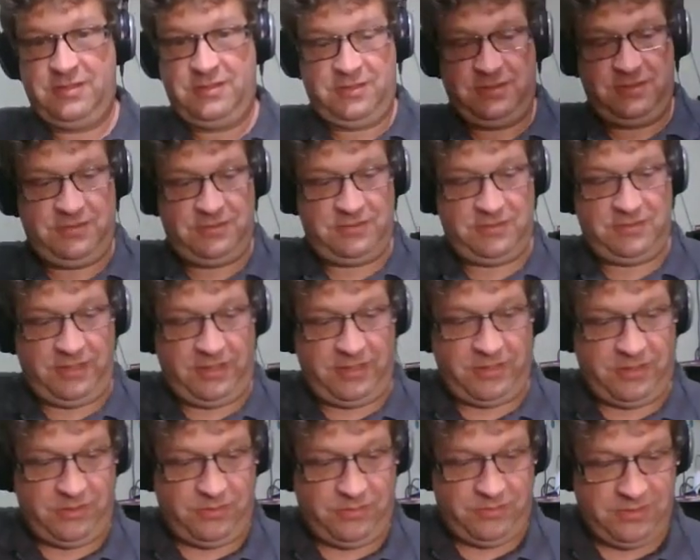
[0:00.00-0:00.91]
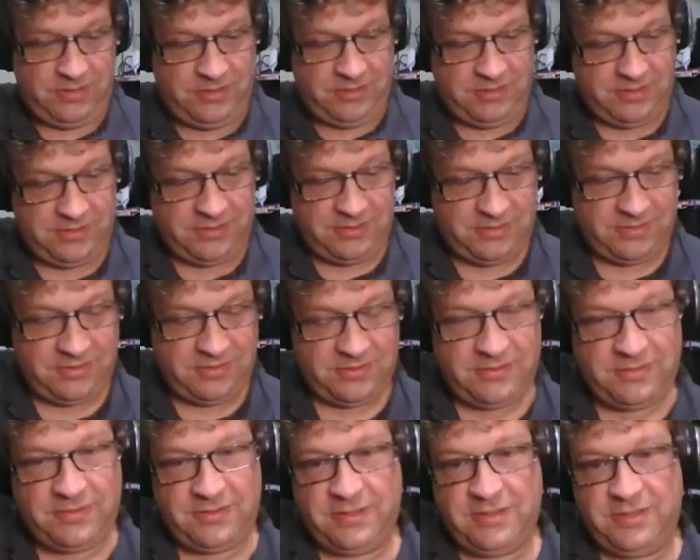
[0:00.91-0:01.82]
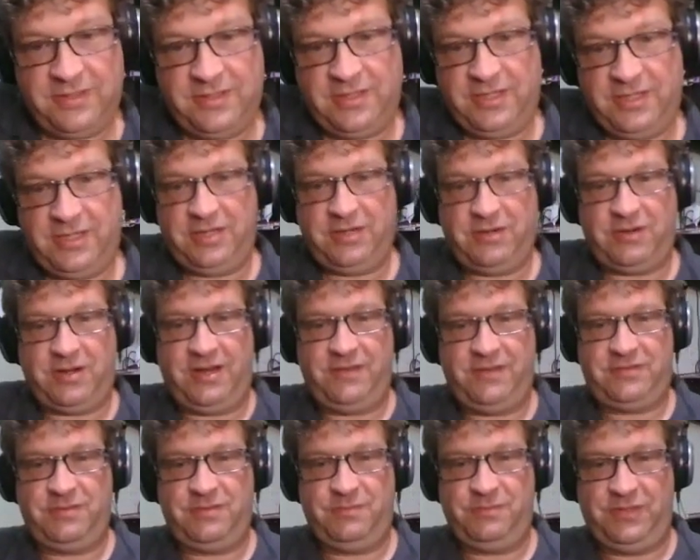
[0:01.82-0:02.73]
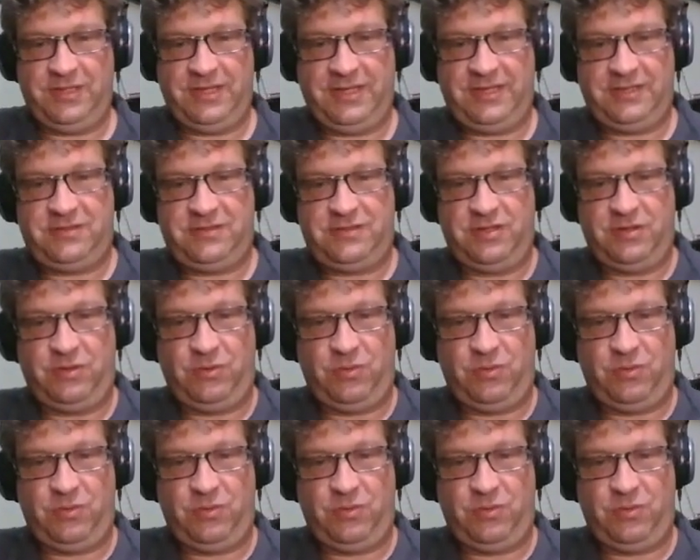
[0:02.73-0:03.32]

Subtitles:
So here I have some links to